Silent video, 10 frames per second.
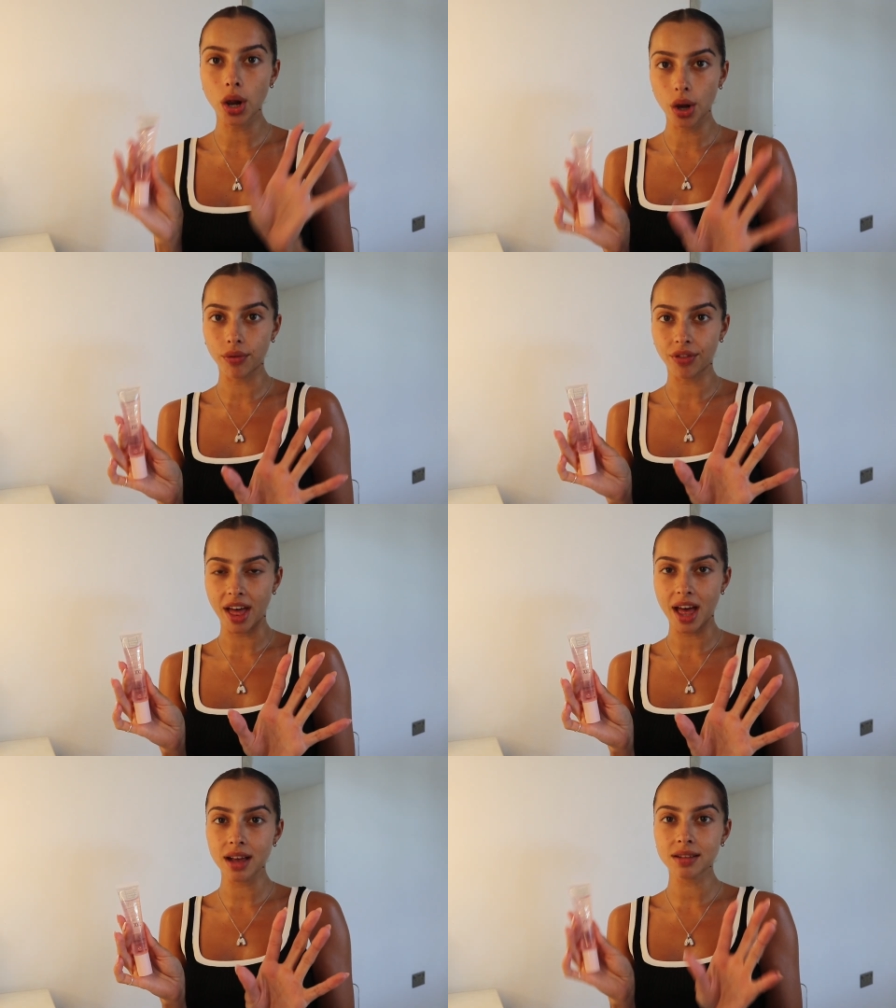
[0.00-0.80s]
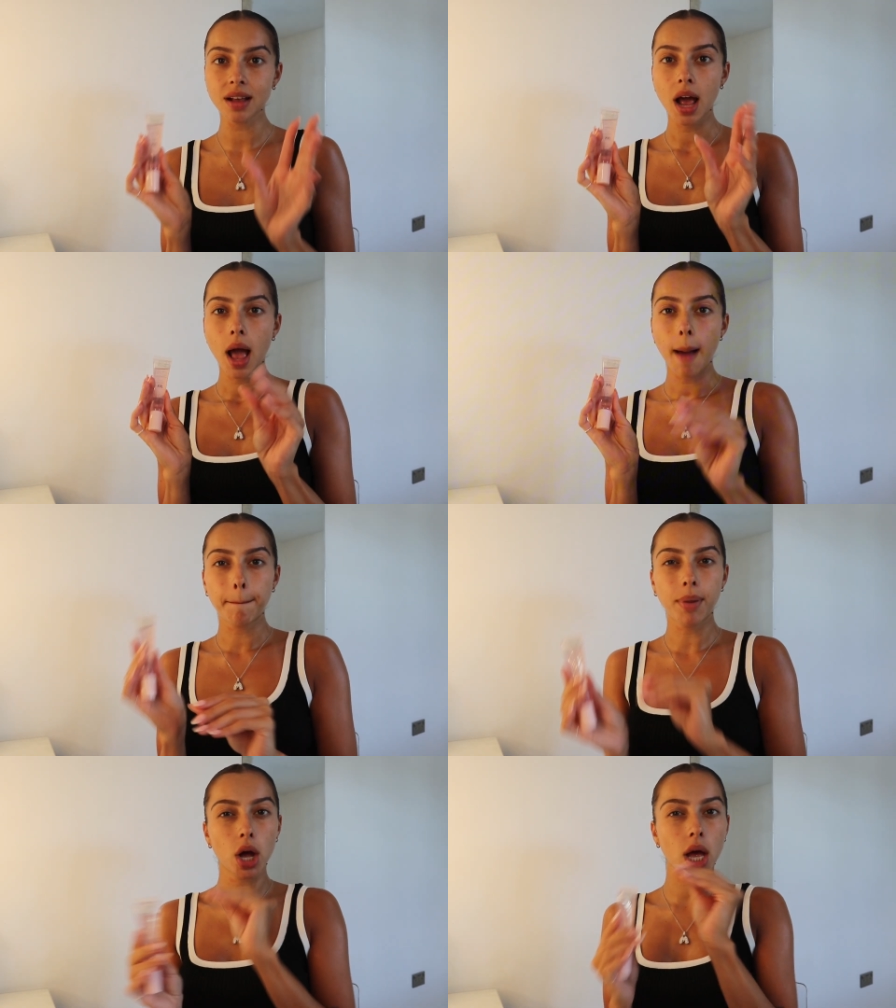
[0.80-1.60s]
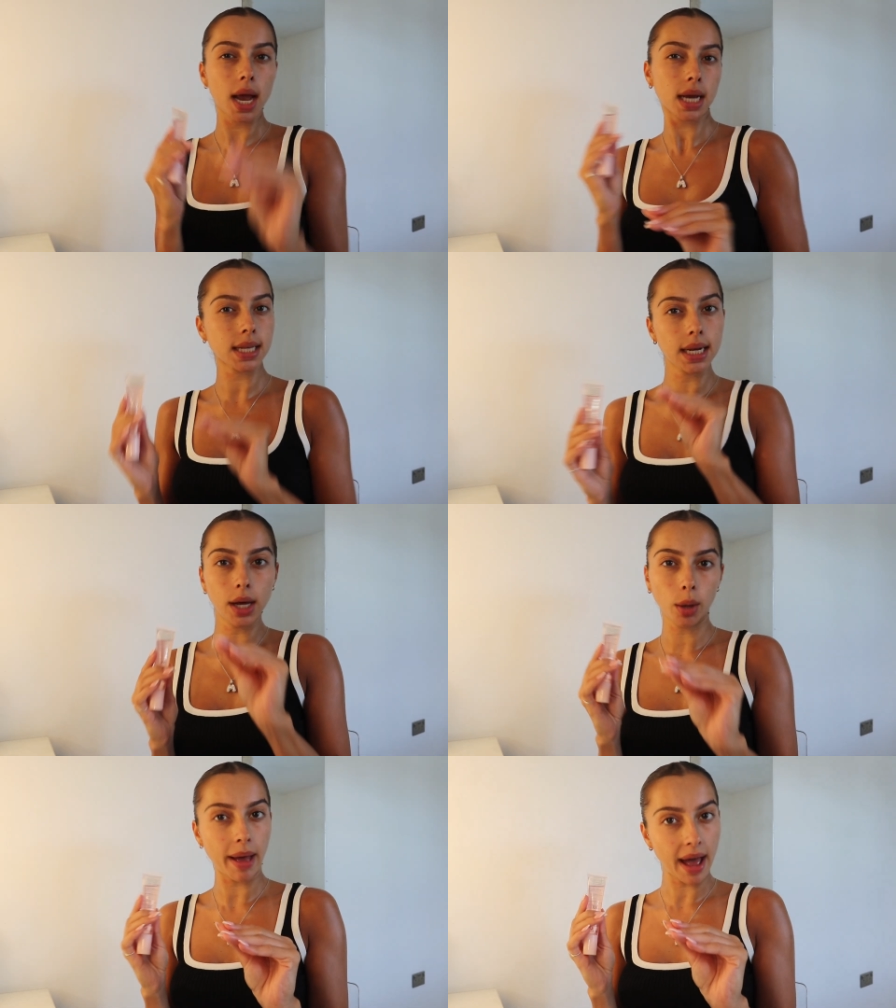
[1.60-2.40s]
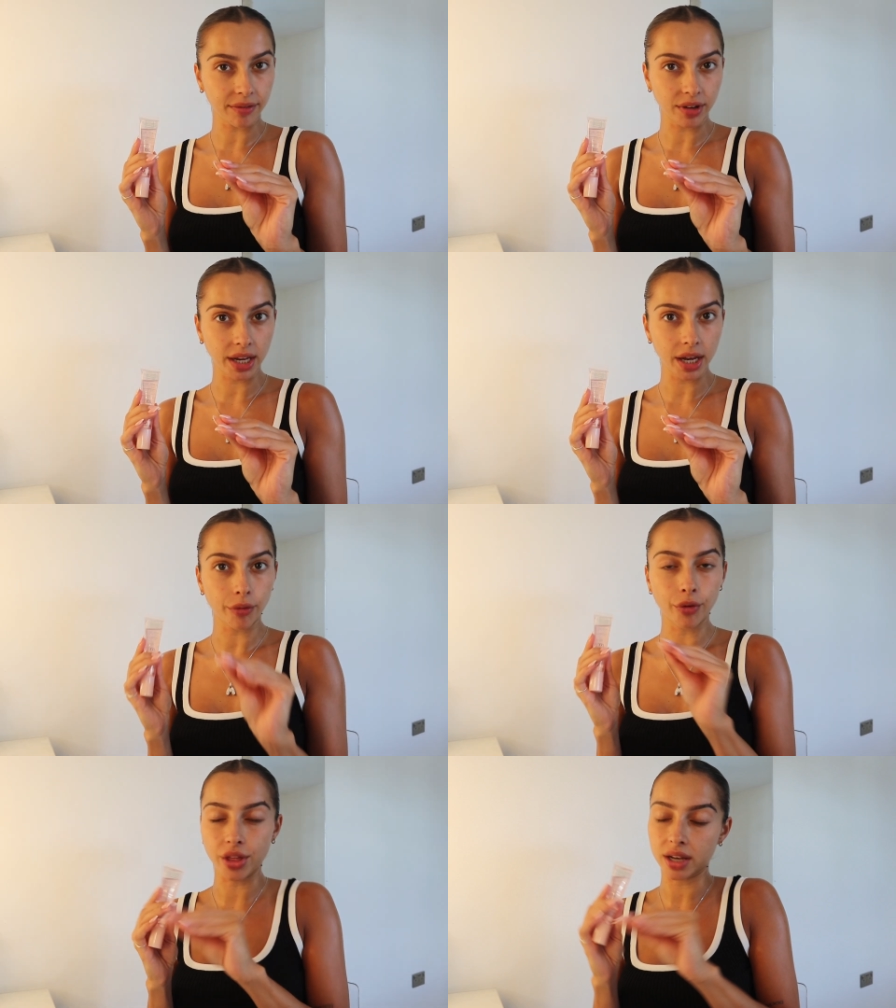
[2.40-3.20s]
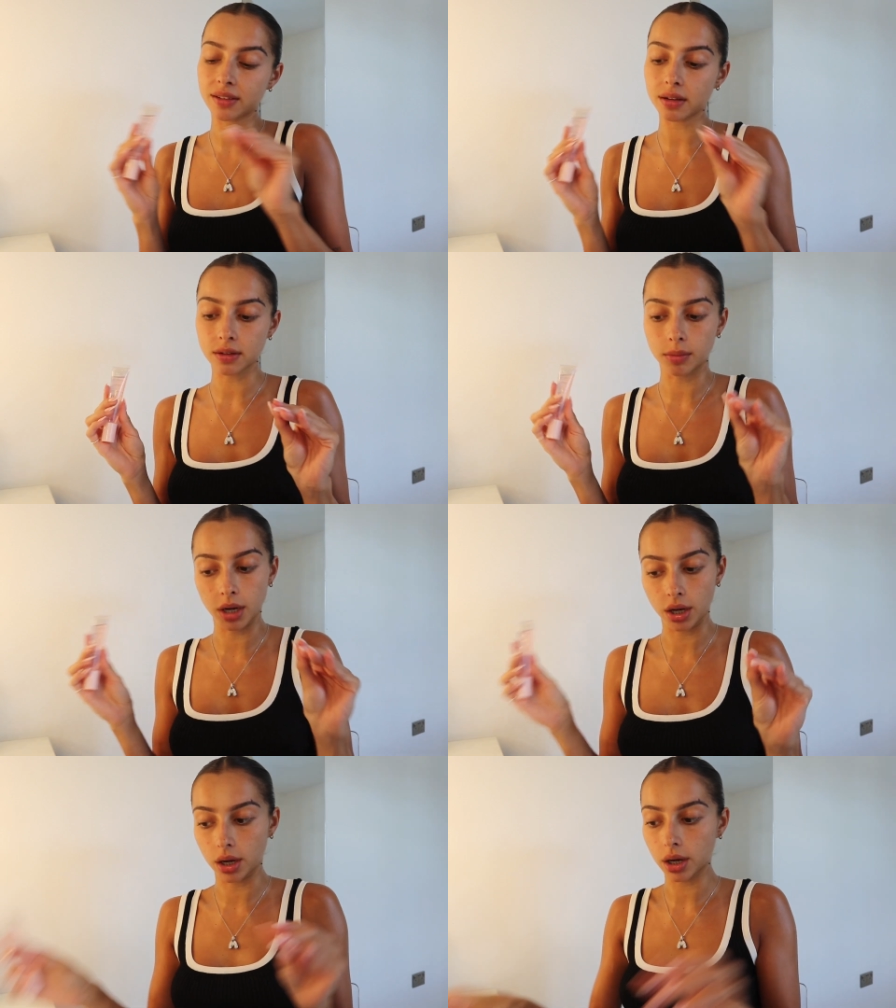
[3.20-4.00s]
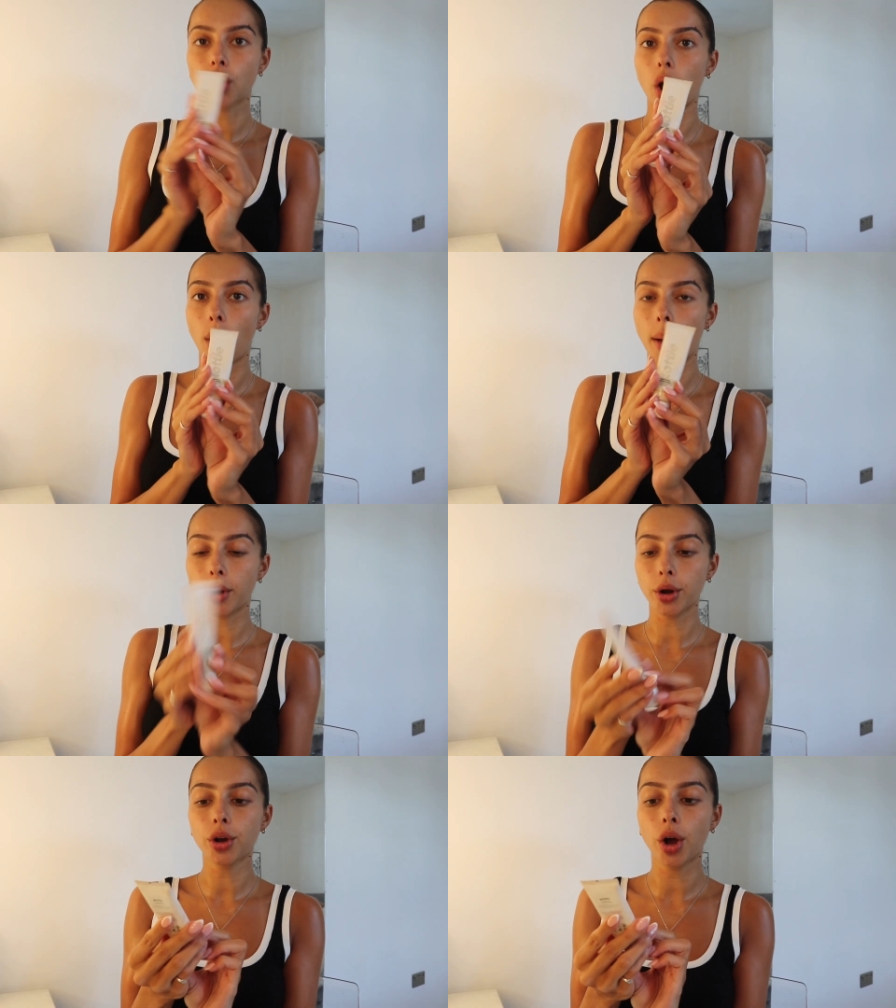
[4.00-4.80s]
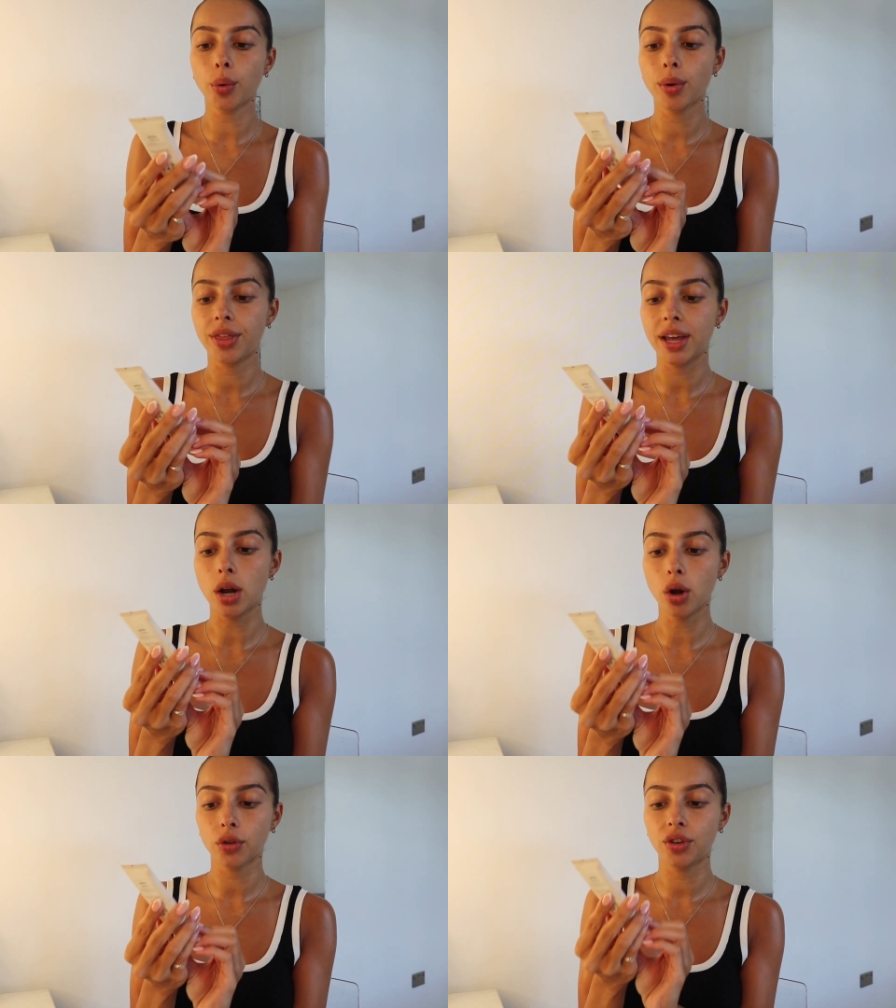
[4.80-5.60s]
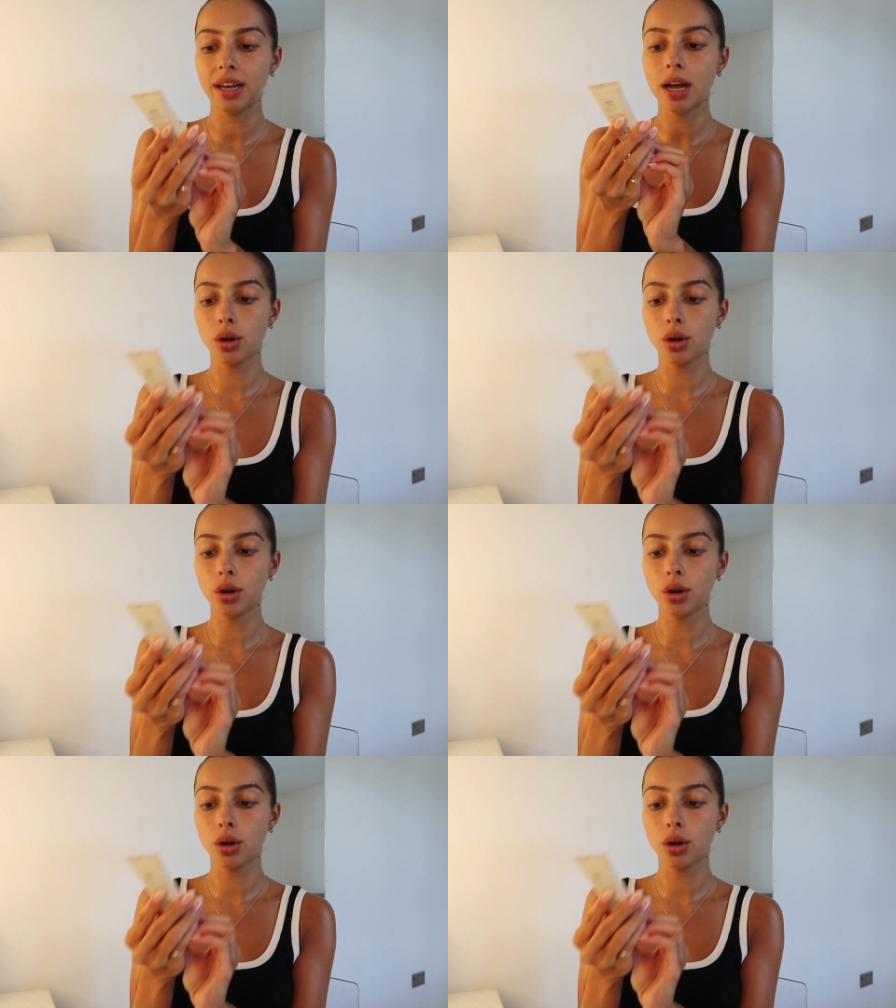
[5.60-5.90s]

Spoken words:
love this, but it's a little bit heavy for this summer look. So I'm gonna go with the Lottie